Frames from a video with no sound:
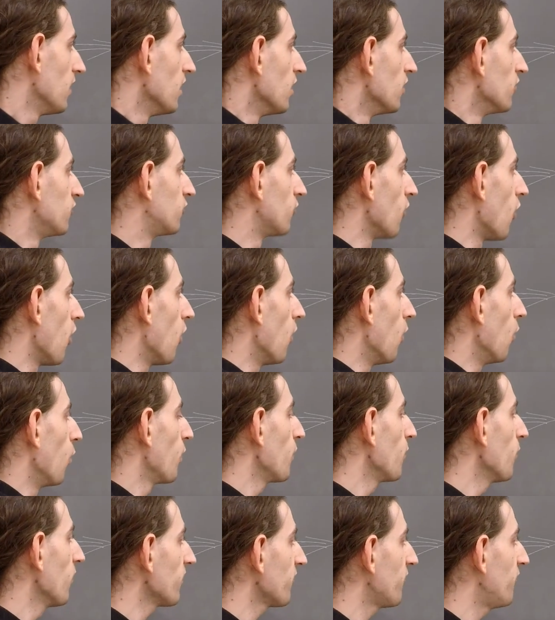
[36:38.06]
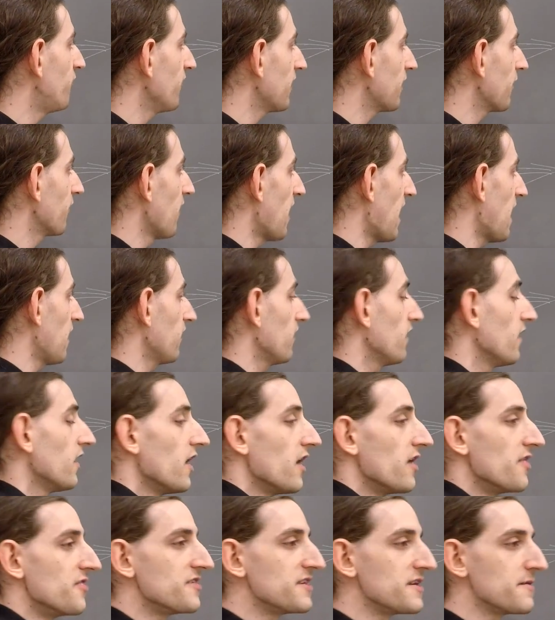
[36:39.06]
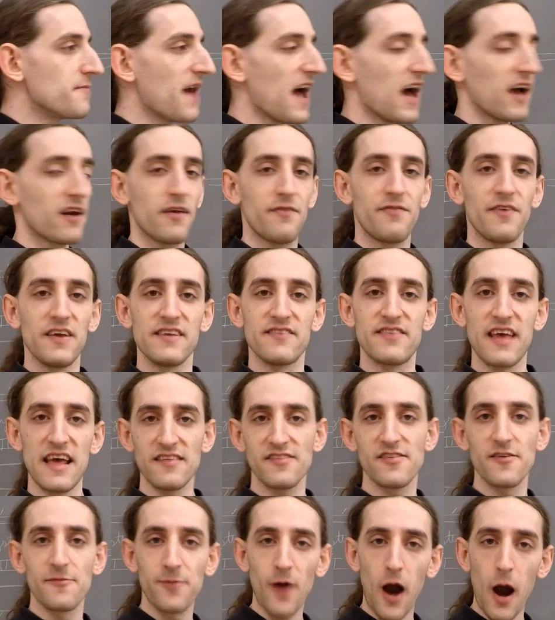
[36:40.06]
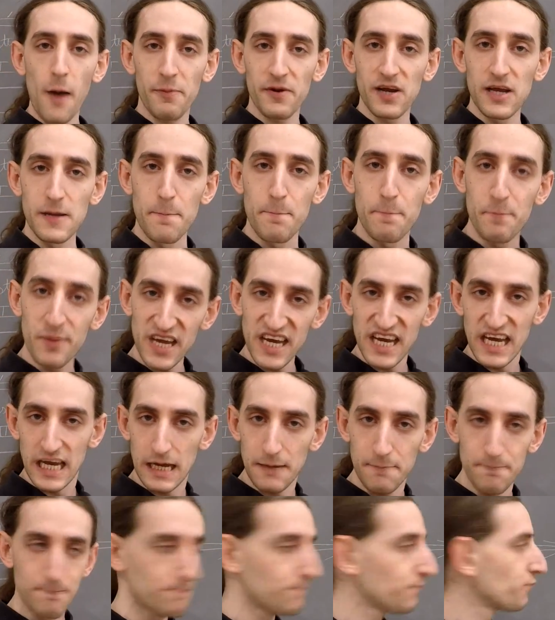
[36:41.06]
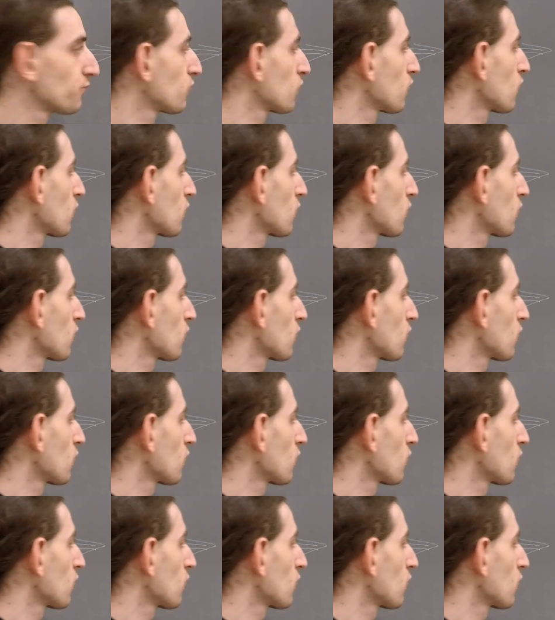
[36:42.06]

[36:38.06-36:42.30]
So we want to figure out the amount of intensive property B